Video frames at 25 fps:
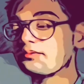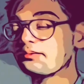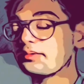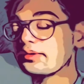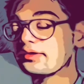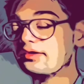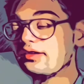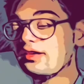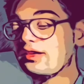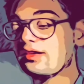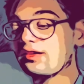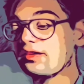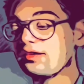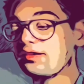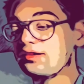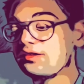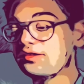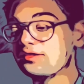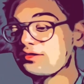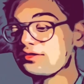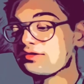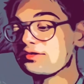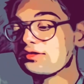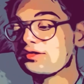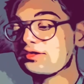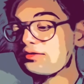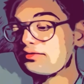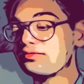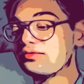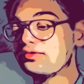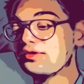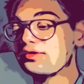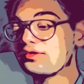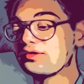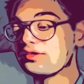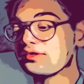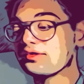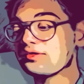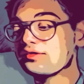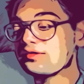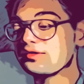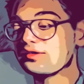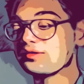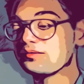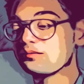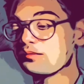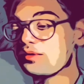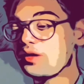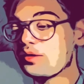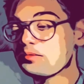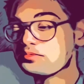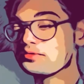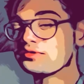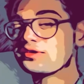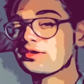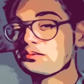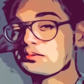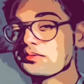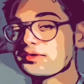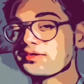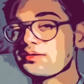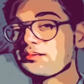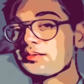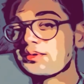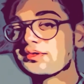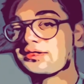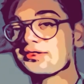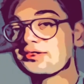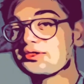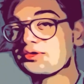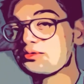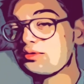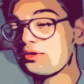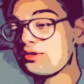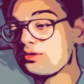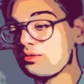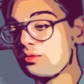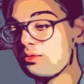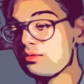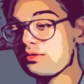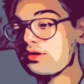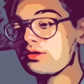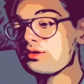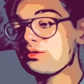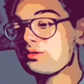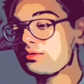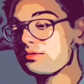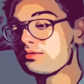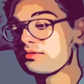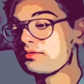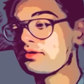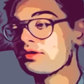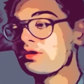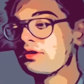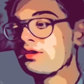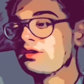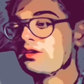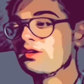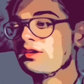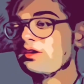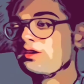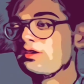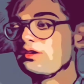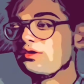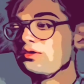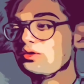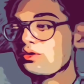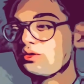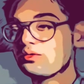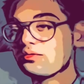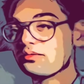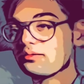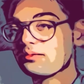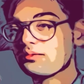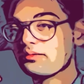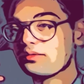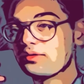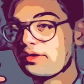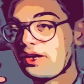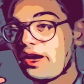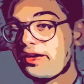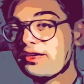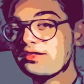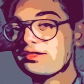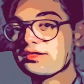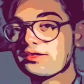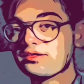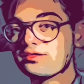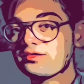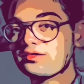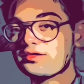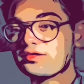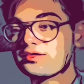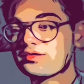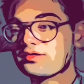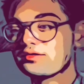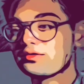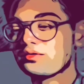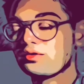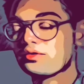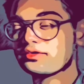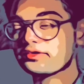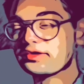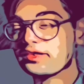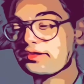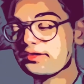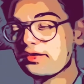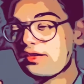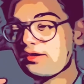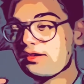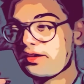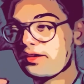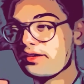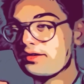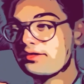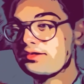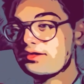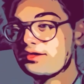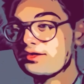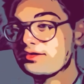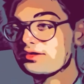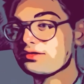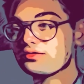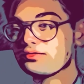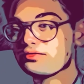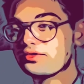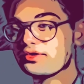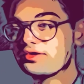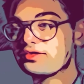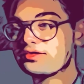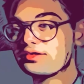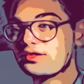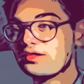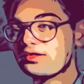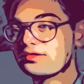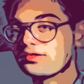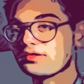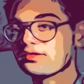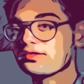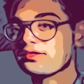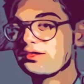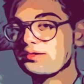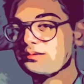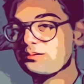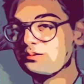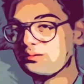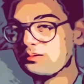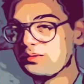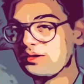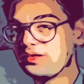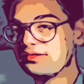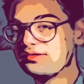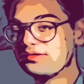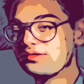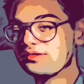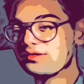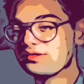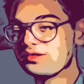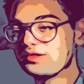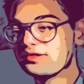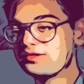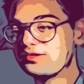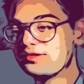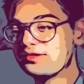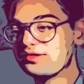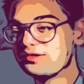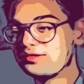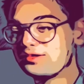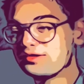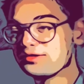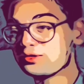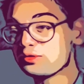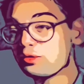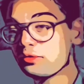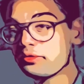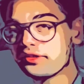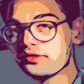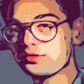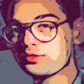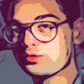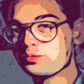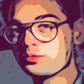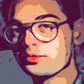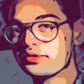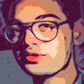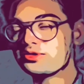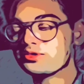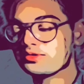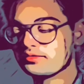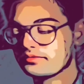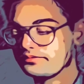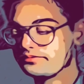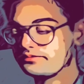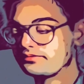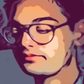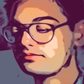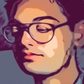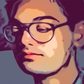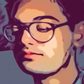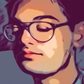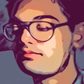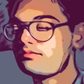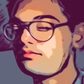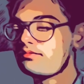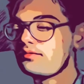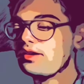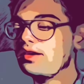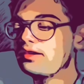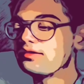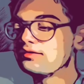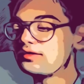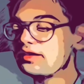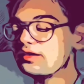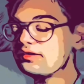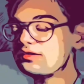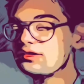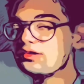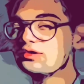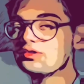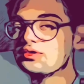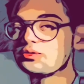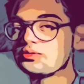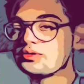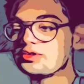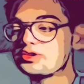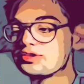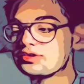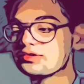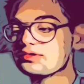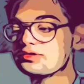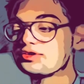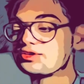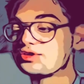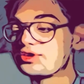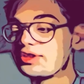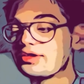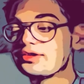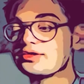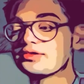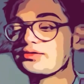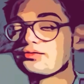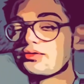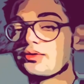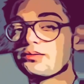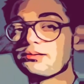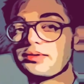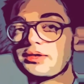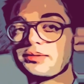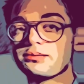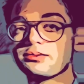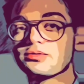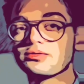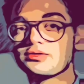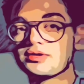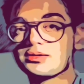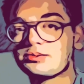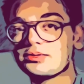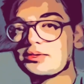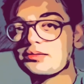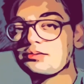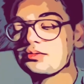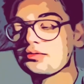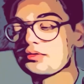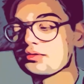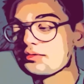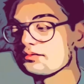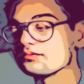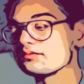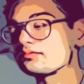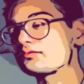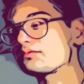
But in string theory, in abstract mathematics, you are all alone. Your guidance, your satellite isn't fixated. It is your intuition, and that intuition changes from people to people.